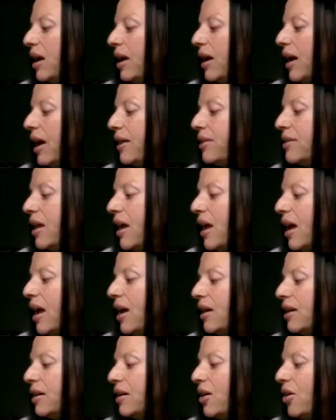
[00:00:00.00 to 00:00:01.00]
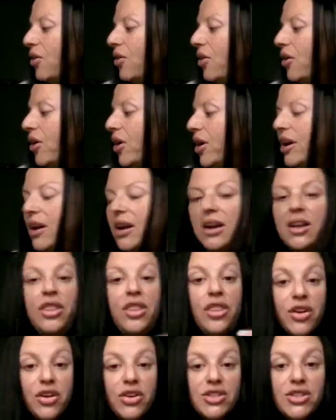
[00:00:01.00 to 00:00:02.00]
And then on
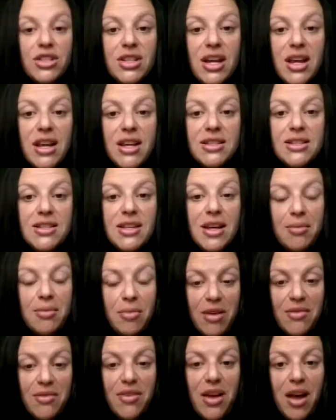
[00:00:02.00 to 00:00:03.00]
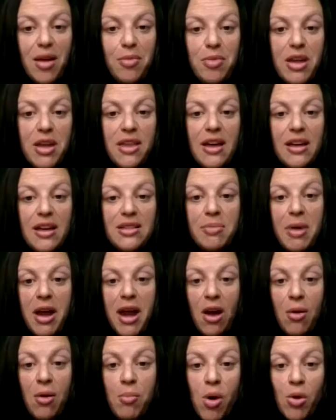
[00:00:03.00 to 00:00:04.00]
Thursdays in my VIP, that's
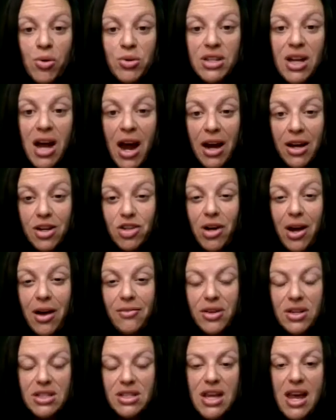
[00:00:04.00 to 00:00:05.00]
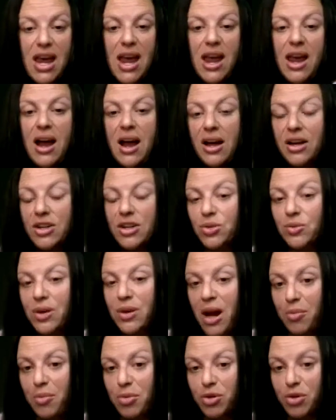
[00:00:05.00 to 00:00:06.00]
my most high traffic day. I do an
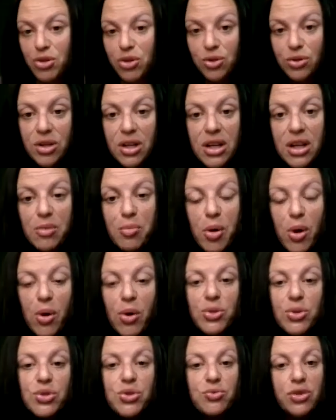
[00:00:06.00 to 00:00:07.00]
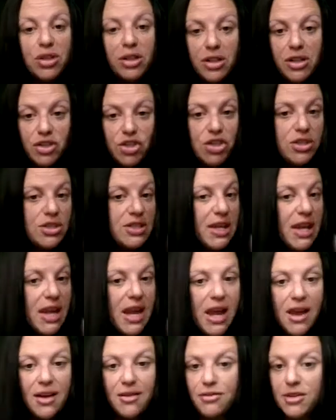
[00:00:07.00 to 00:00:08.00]
opportunity post
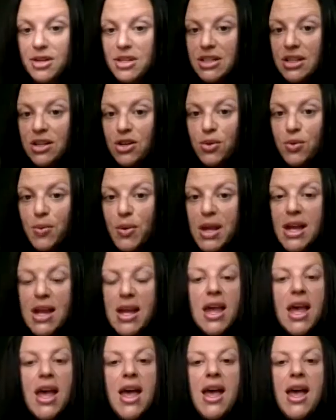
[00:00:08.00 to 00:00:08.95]
religiously every single week.